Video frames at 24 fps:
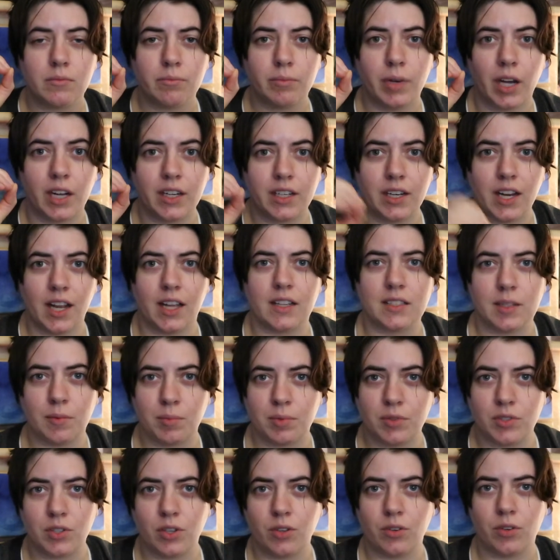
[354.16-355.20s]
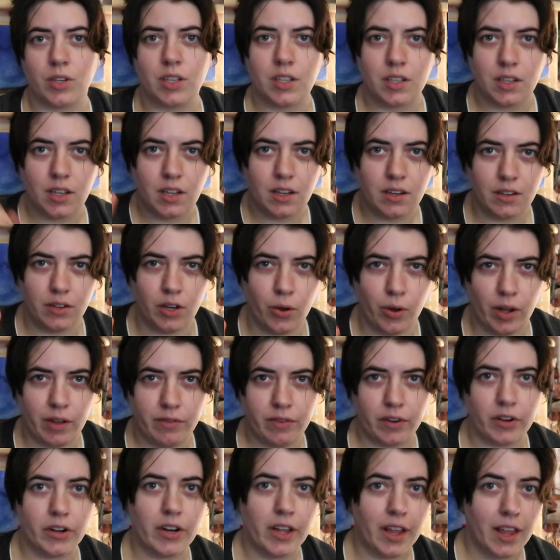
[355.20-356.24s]
podcast episode. No
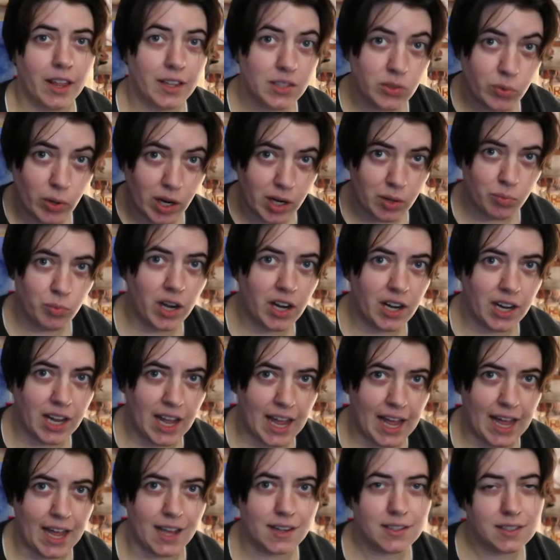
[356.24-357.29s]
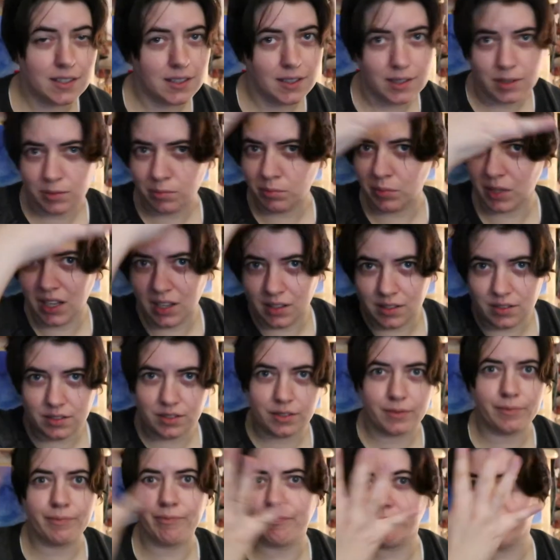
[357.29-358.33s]
effort. That's why I am wearing a hat
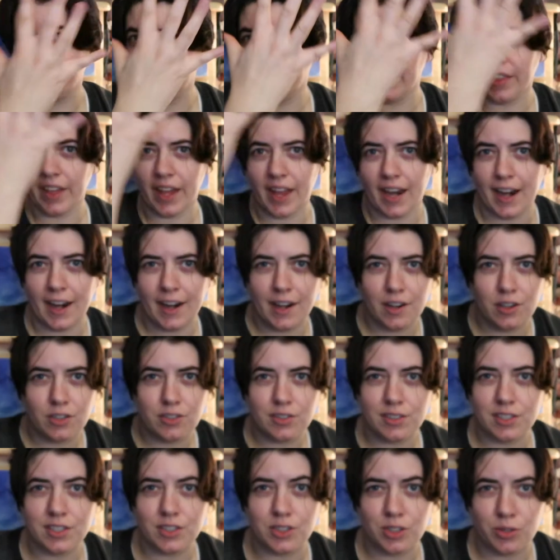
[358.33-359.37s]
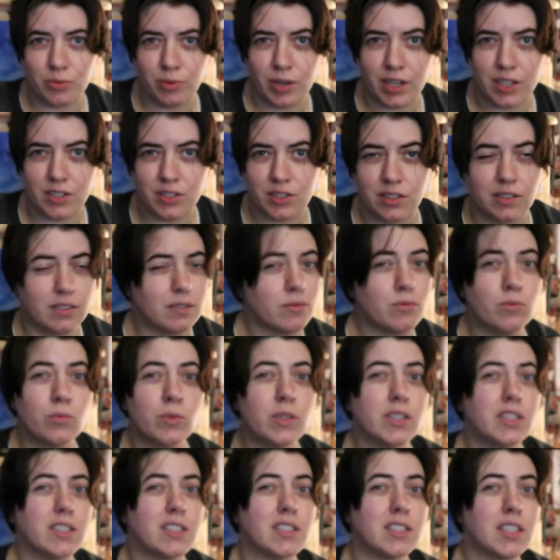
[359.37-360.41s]
because the hair situation
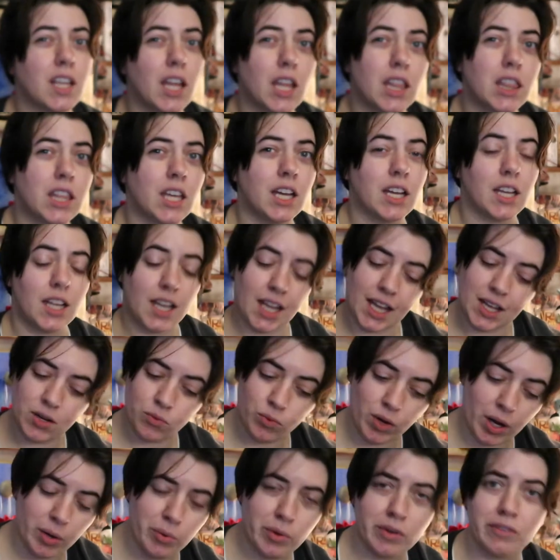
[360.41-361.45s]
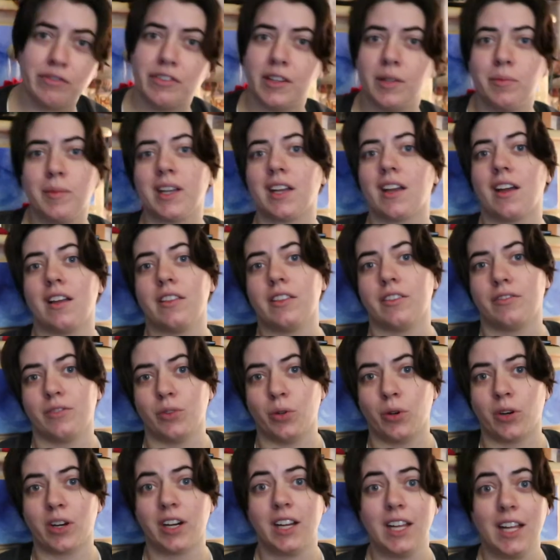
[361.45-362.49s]
was a thing, and why we're filming on the
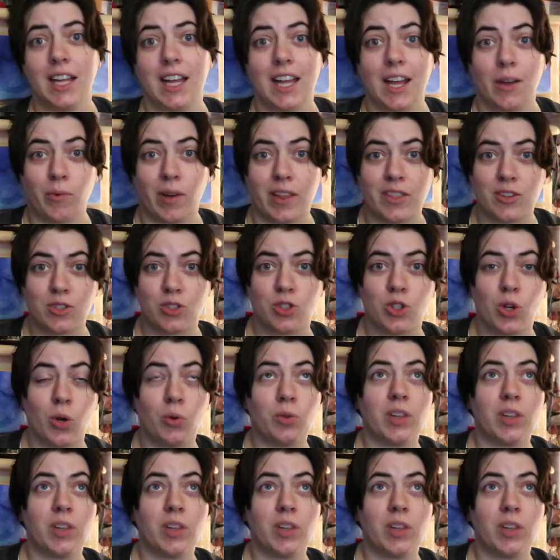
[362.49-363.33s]
floor, and why there's no